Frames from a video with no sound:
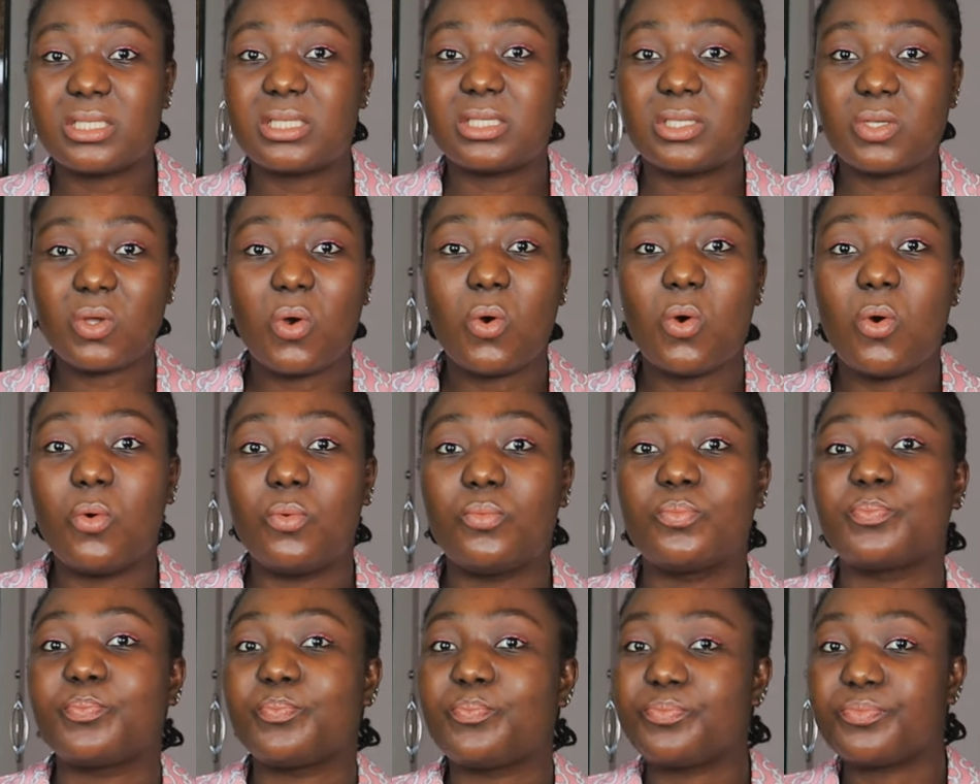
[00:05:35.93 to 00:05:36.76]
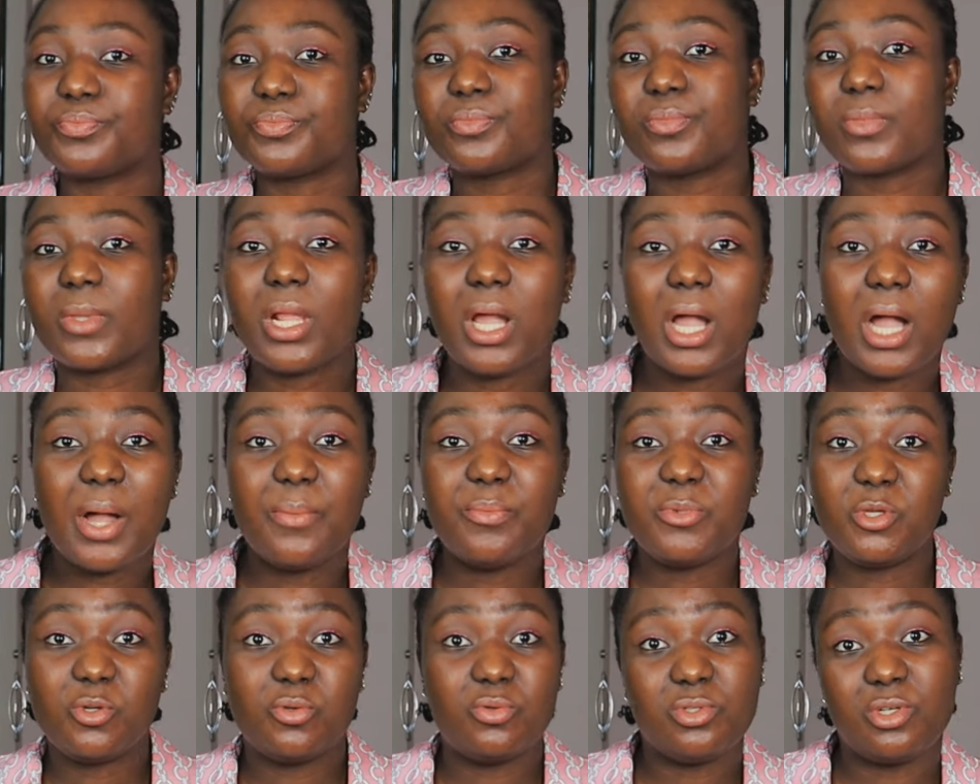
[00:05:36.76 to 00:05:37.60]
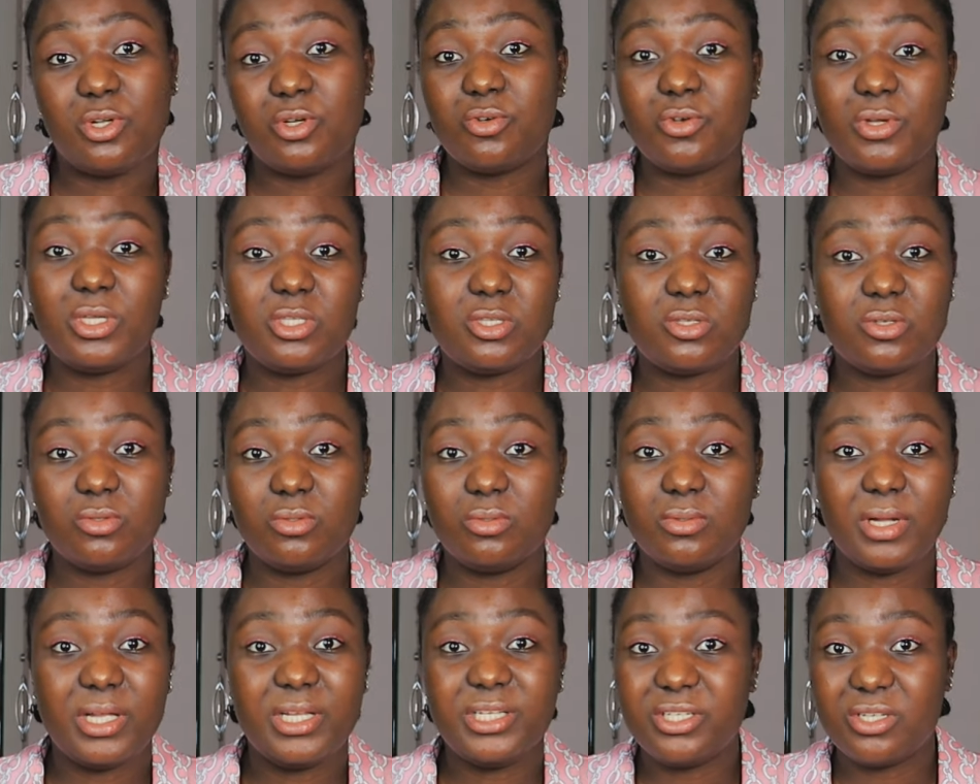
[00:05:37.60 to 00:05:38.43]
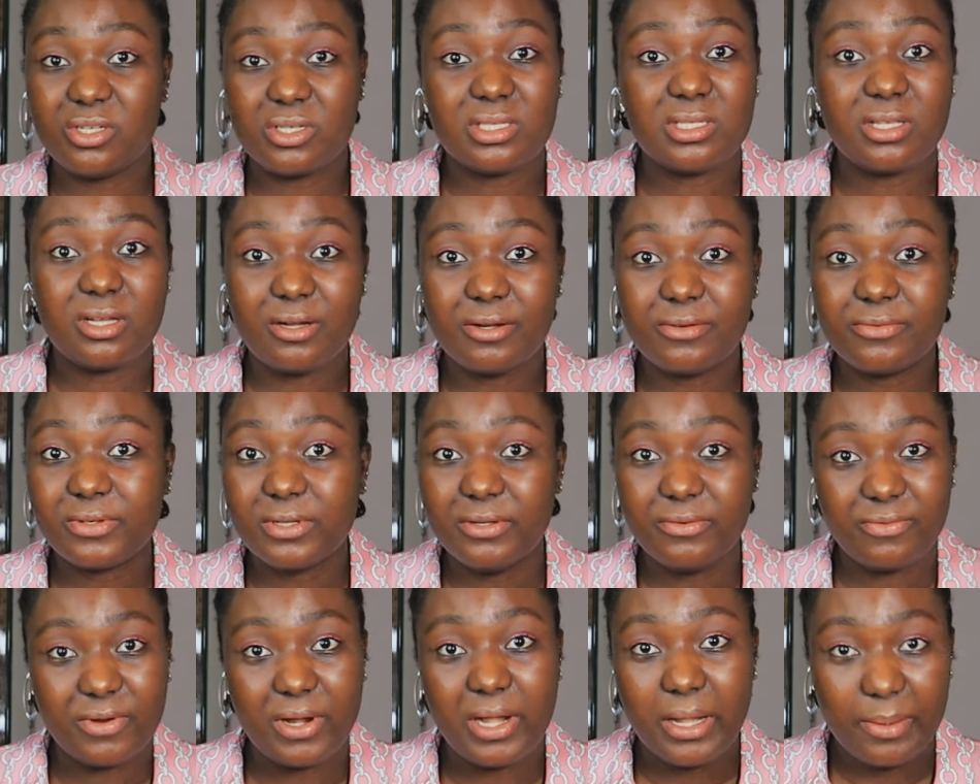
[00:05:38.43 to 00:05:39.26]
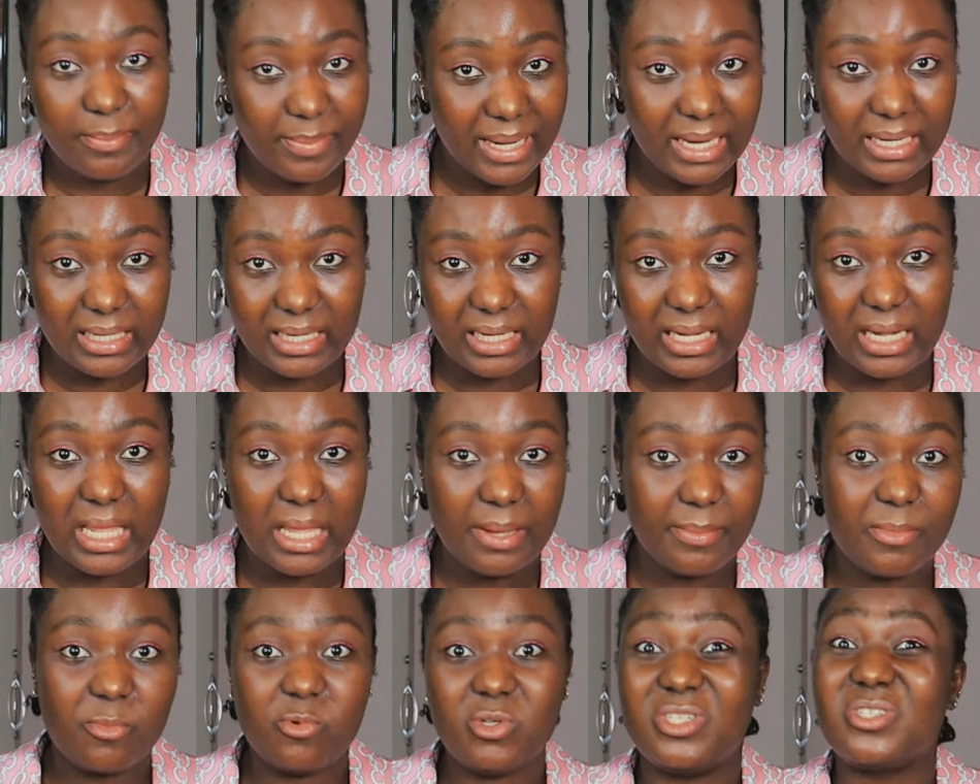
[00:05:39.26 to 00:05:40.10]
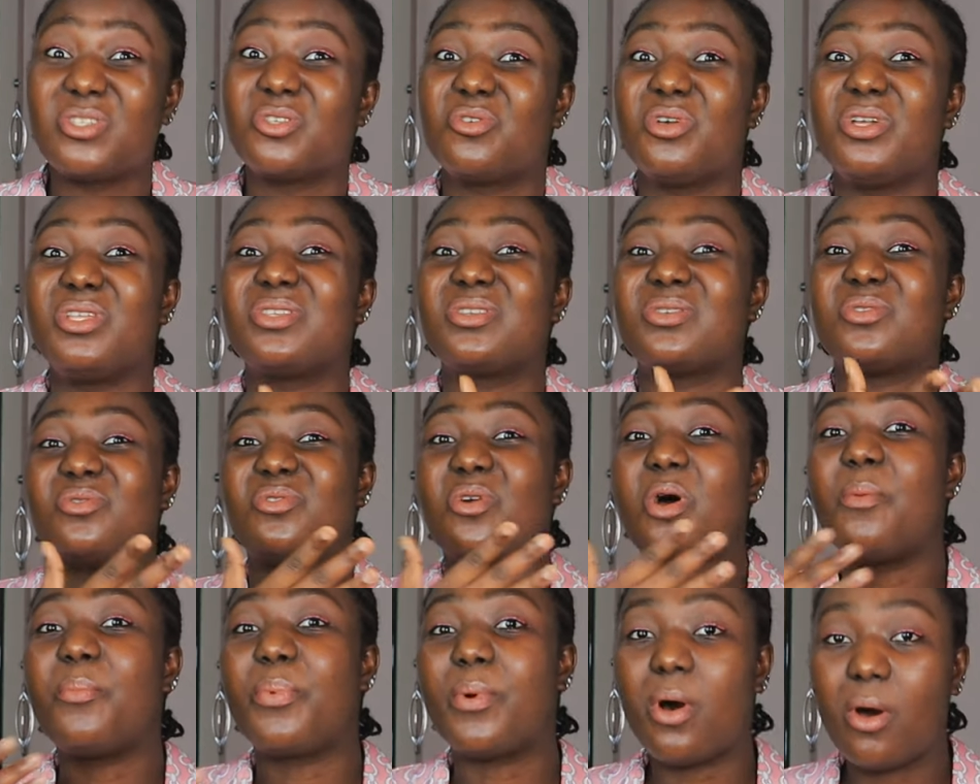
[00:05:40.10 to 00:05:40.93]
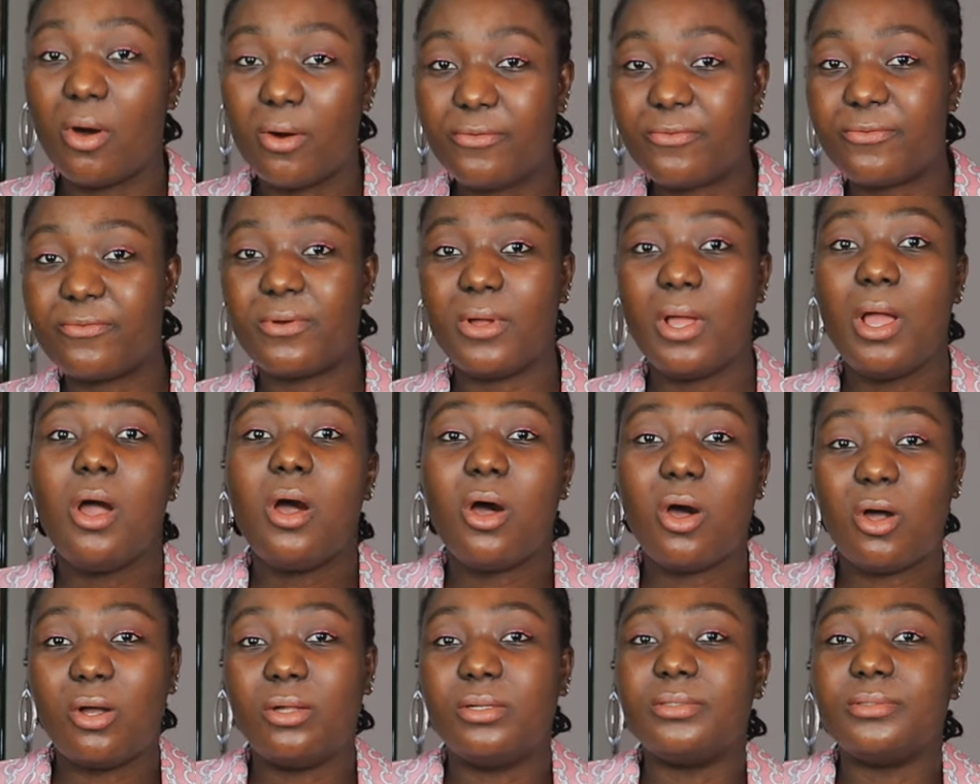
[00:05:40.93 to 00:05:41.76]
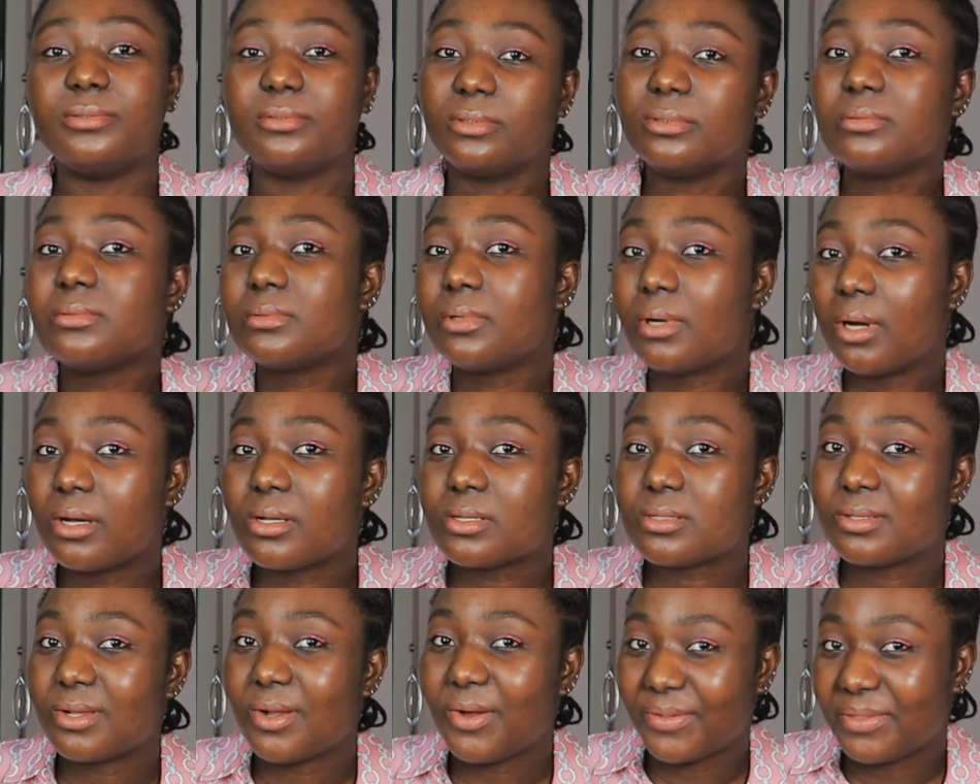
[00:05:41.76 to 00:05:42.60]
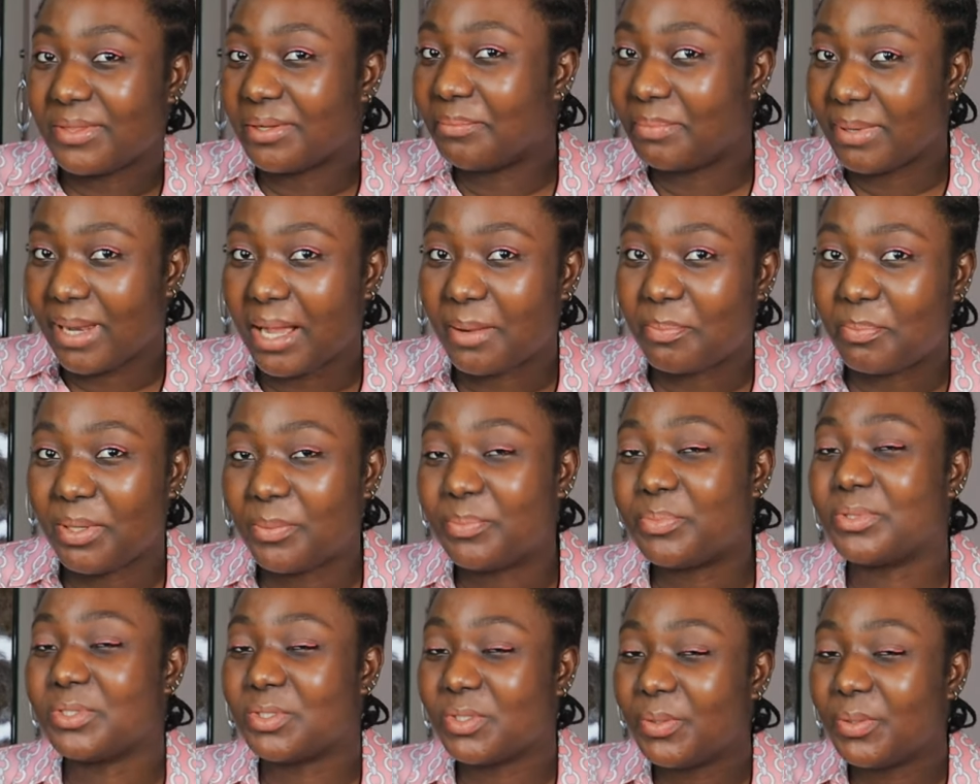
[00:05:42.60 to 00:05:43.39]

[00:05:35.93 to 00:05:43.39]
So you're not going to earn yourself a very bad name, which is going to rub off on us other black people.